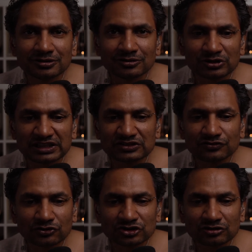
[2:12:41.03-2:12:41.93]
with his
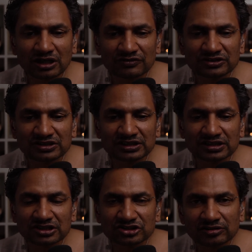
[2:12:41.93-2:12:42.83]
photograph and
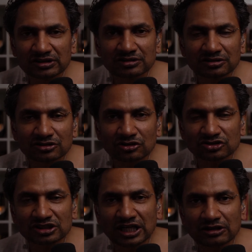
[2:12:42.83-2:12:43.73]
signature and
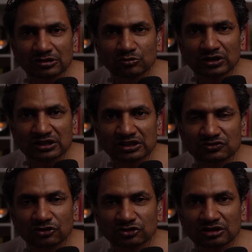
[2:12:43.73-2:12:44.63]
Dr. CAROLYN Wilkins'
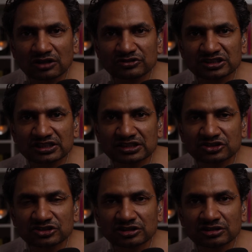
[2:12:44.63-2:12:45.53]
photograph and
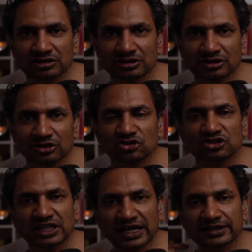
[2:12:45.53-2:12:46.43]
signature, who's
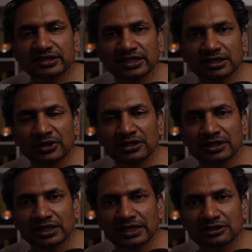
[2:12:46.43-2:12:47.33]
neck deep
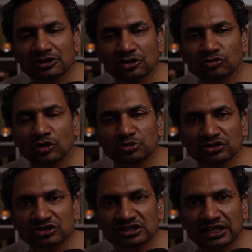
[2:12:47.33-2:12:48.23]
in
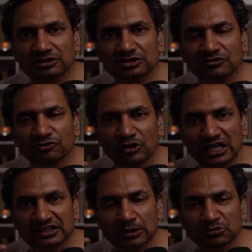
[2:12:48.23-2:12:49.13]
corruption scandals of
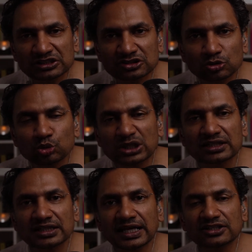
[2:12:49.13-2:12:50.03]
attempting to rig
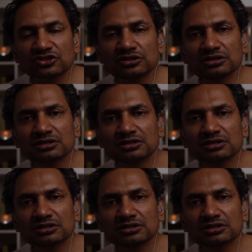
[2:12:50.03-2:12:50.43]
an election.